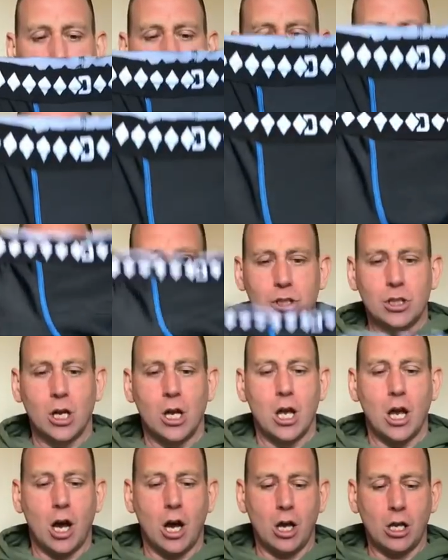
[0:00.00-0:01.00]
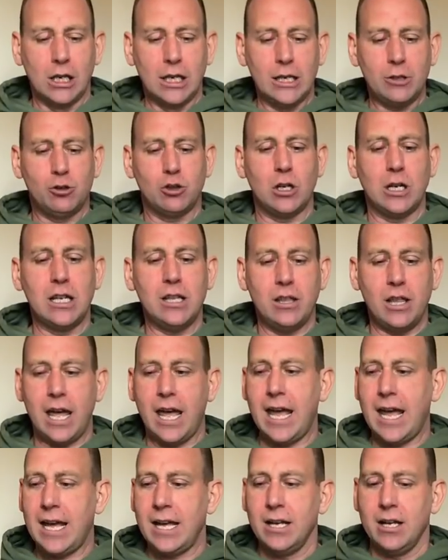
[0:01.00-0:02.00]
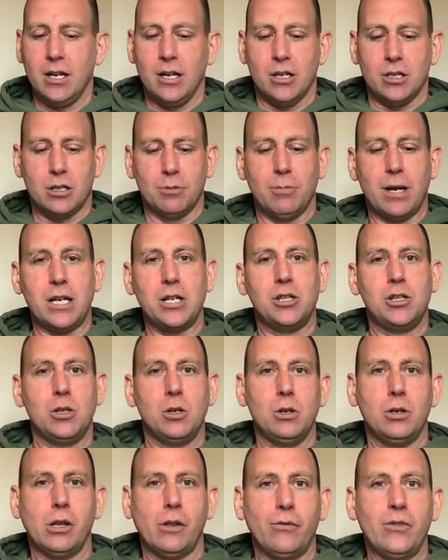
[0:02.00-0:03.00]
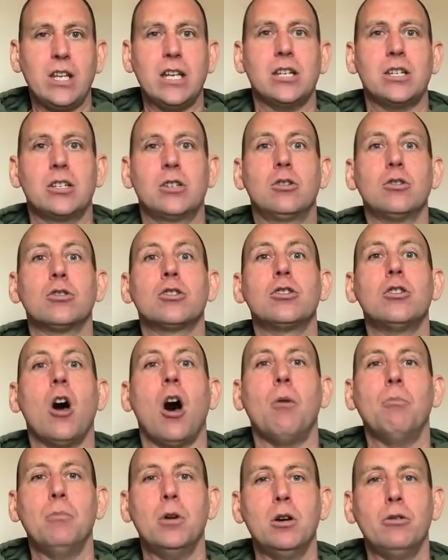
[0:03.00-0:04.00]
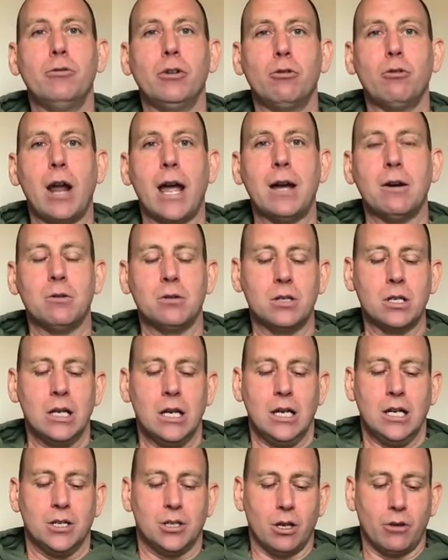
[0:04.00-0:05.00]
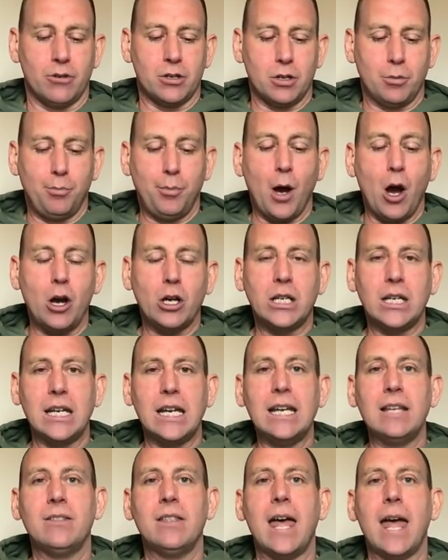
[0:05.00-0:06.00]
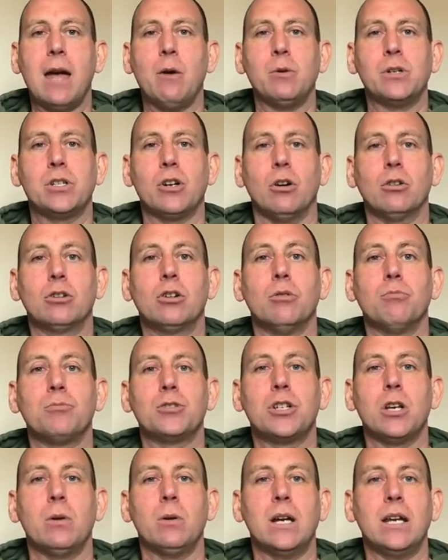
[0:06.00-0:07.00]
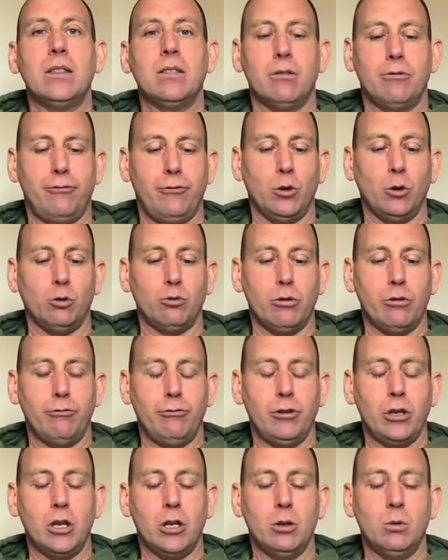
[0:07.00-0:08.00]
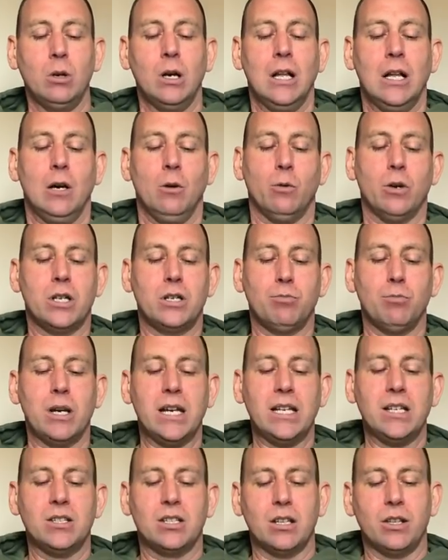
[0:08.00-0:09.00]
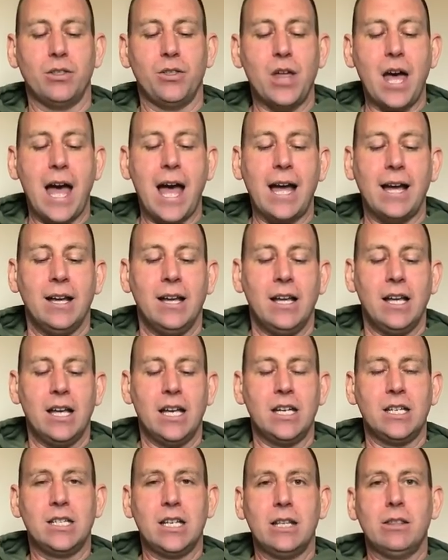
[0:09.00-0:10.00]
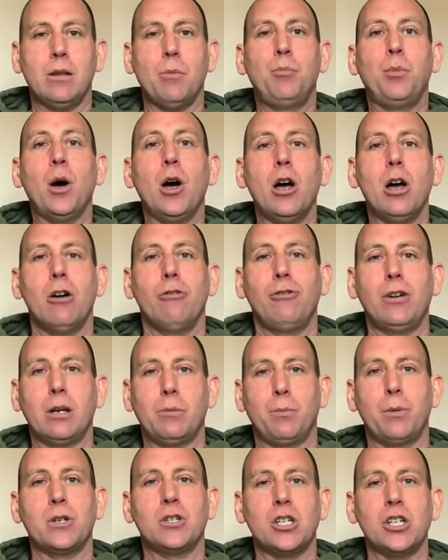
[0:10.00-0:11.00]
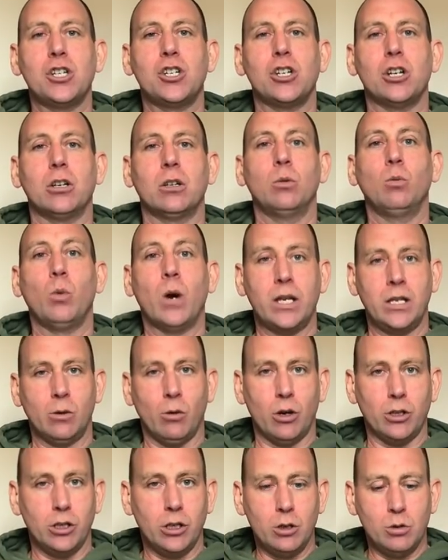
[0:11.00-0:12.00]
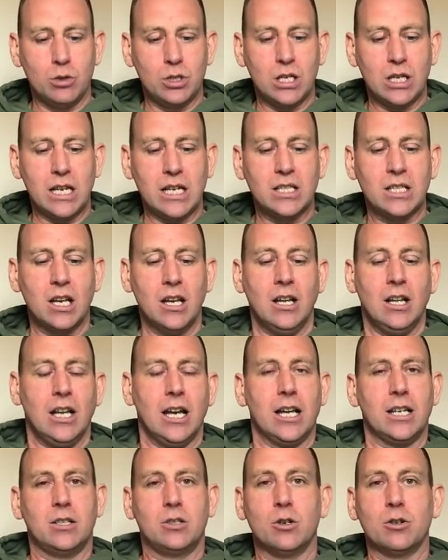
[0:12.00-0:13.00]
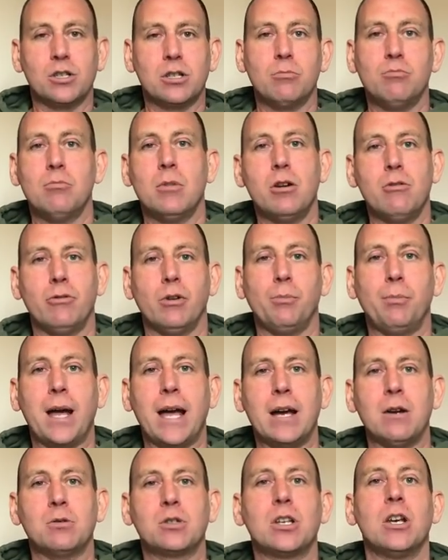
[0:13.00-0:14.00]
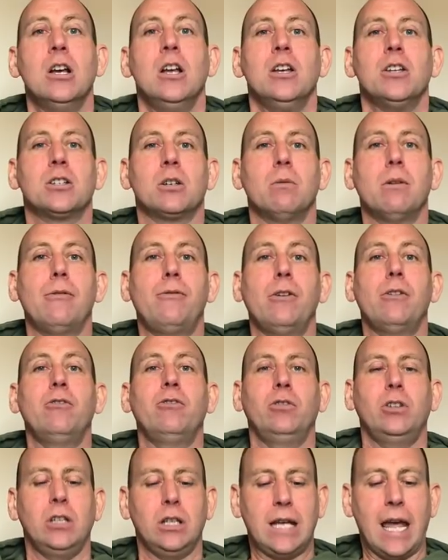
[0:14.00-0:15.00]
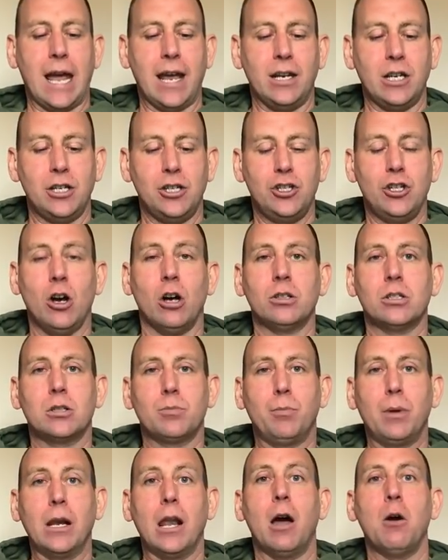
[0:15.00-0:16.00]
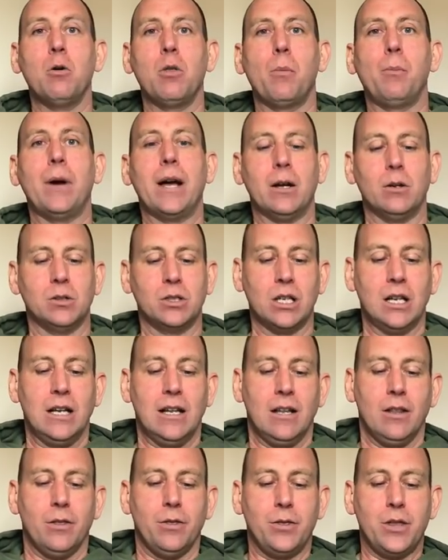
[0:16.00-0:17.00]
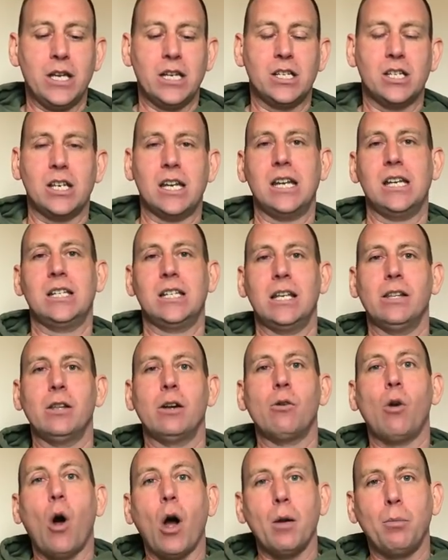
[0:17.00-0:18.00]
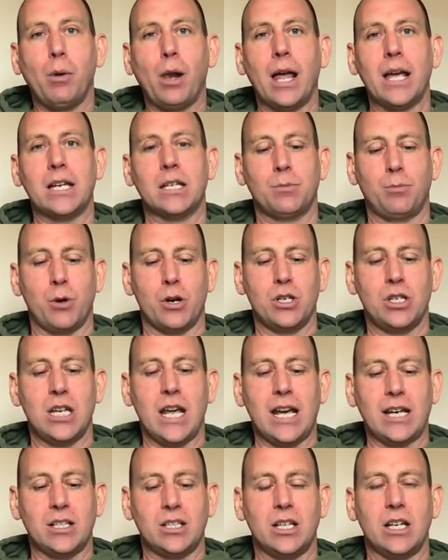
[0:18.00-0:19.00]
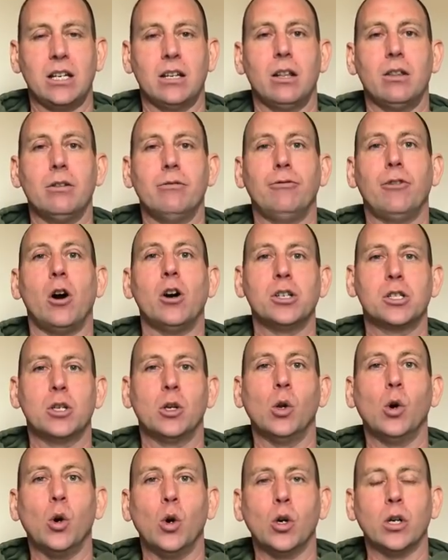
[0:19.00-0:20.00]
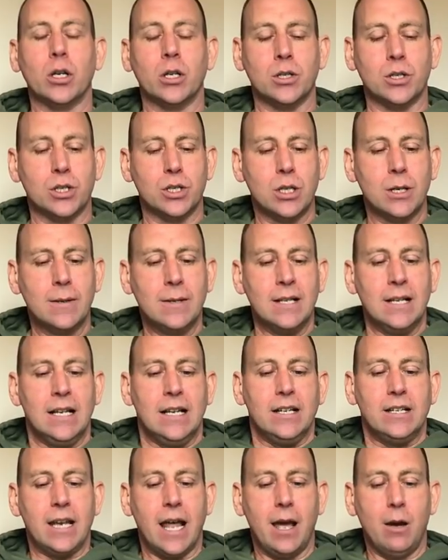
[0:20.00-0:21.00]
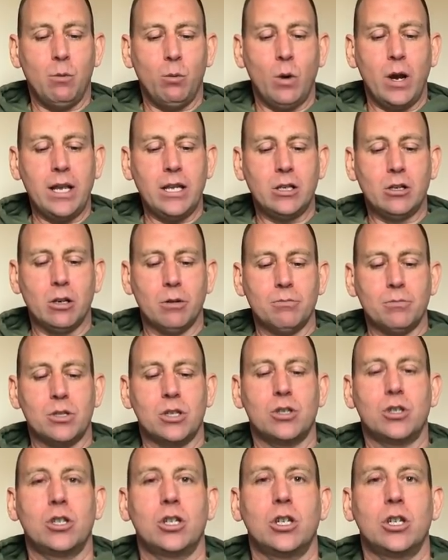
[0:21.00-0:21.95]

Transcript: shorts are literally there to make sure that this does not move around. So there's a pocket in there, which I'll come to in the full review, which means that that is in the perfect position when you are using it. It doesn't move about, so if ever you get any shots below the belt, this is in the right place, protecting the vital organs. Now, when it comes